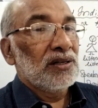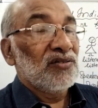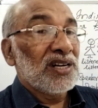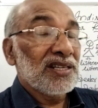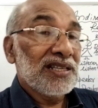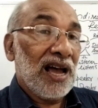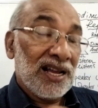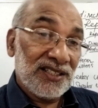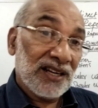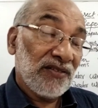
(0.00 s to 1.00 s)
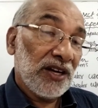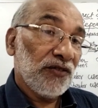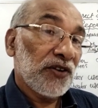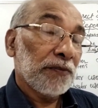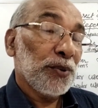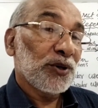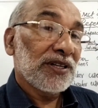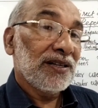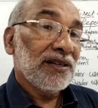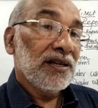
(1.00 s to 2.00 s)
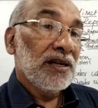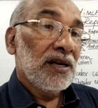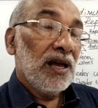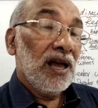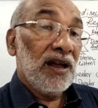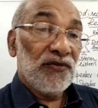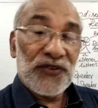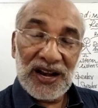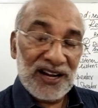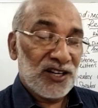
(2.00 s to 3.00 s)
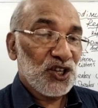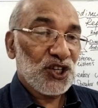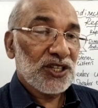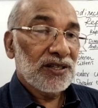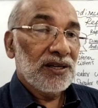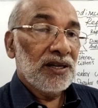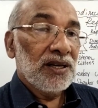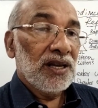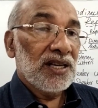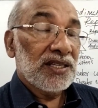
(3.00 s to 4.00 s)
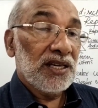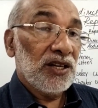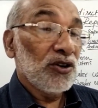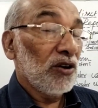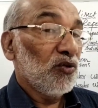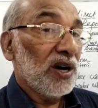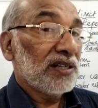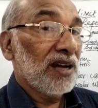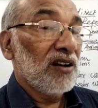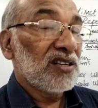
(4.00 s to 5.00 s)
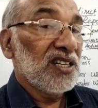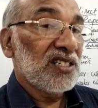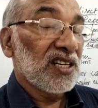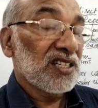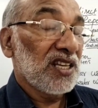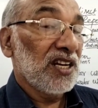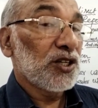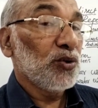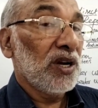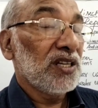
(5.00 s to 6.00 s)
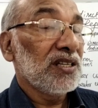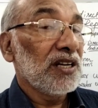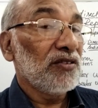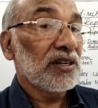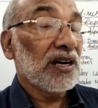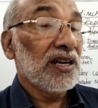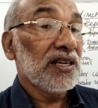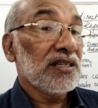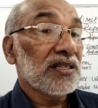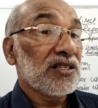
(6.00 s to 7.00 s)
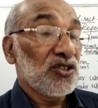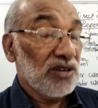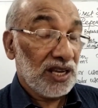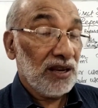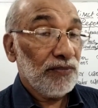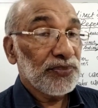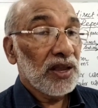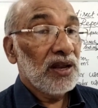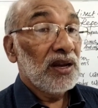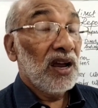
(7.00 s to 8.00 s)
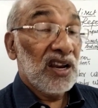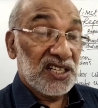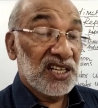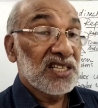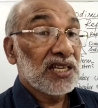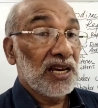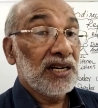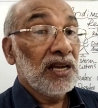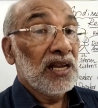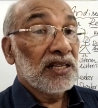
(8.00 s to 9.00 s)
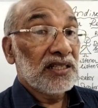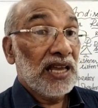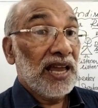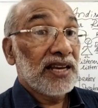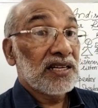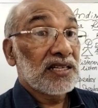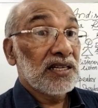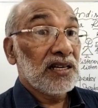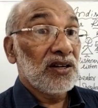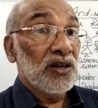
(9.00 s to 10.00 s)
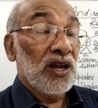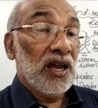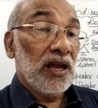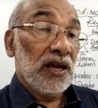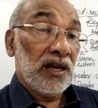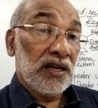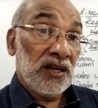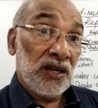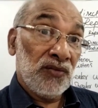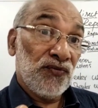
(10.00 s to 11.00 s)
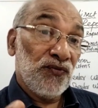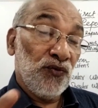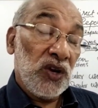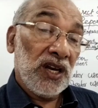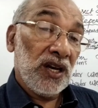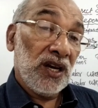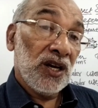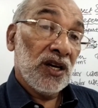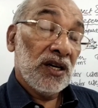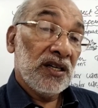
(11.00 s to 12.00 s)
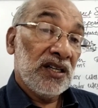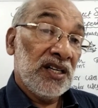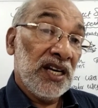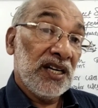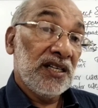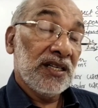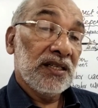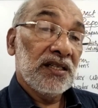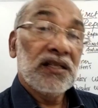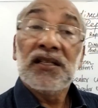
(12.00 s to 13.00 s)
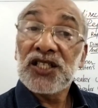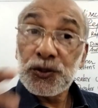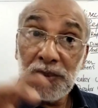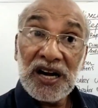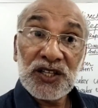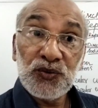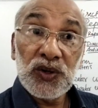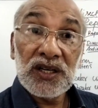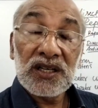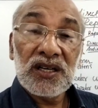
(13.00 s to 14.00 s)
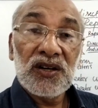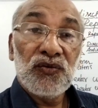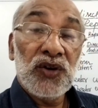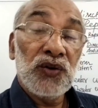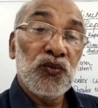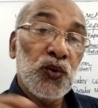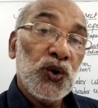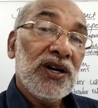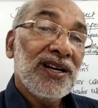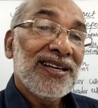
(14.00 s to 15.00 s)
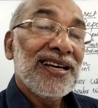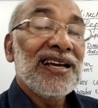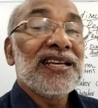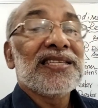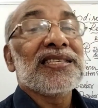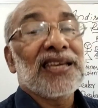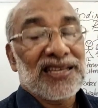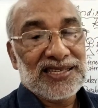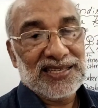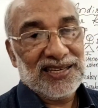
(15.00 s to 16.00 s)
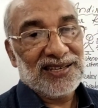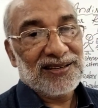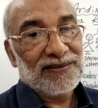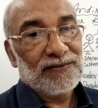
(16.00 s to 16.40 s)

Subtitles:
Where is the other way of reporting? Friends, see, you know what our teacher said to us in our class today? She said that if we did smart work, we would succeed.